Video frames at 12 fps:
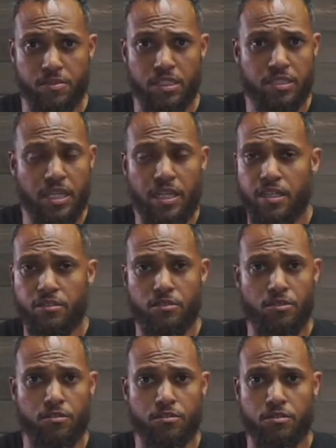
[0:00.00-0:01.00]
dead
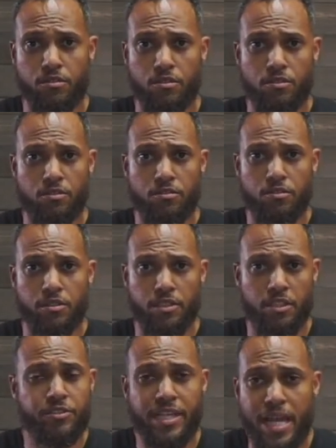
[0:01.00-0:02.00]
or
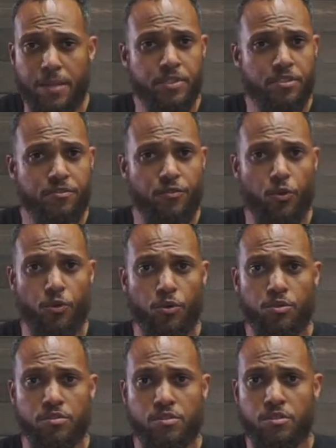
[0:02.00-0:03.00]
held captive or
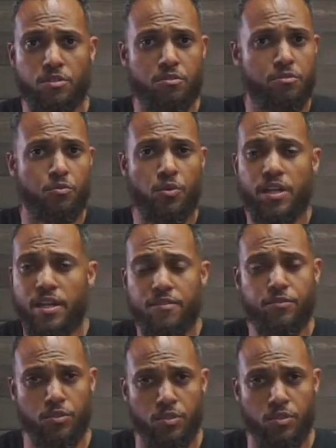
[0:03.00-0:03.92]
whatever.